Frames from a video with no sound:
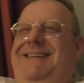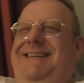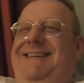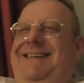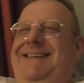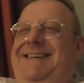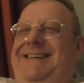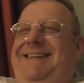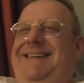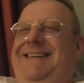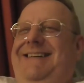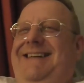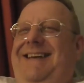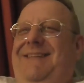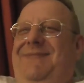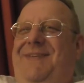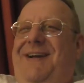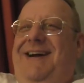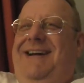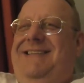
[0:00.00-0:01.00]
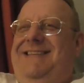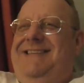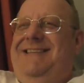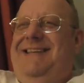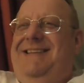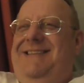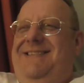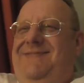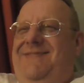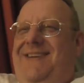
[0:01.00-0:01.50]
left, right, and
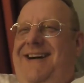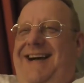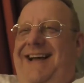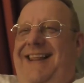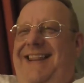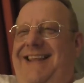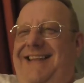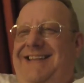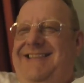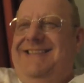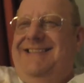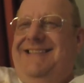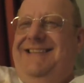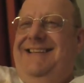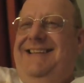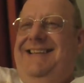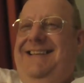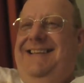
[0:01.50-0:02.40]
centre about this.